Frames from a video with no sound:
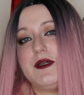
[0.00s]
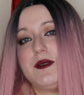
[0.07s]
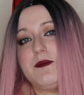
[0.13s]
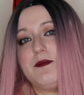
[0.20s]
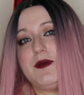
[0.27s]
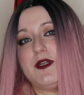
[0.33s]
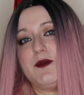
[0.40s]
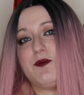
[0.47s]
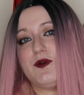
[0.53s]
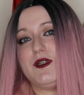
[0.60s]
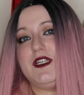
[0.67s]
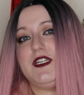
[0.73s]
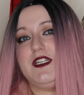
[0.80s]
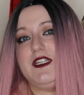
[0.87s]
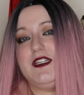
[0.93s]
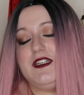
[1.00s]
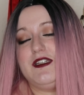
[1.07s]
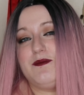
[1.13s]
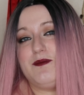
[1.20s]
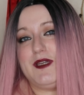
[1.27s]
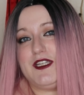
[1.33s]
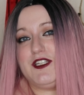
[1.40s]
but a pretty
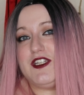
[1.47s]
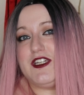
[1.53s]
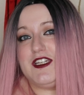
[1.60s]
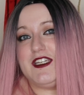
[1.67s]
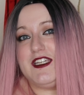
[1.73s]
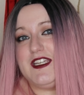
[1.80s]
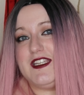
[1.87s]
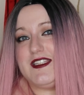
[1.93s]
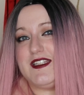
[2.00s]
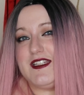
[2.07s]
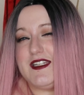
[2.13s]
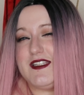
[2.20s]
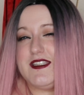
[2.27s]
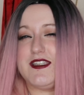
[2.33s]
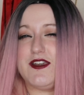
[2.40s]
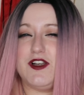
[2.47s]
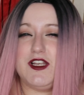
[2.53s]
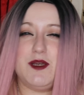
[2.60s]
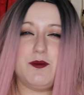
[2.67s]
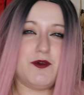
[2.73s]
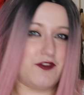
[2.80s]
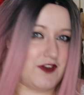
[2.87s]
picture isn't necessarily
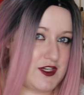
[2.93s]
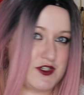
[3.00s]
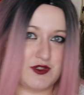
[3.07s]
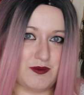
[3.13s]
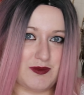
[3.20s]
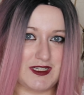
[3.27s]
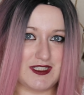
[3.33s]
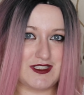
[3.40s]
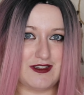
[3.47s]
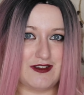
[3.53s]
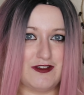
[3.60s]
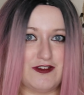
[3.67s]
a professional picture.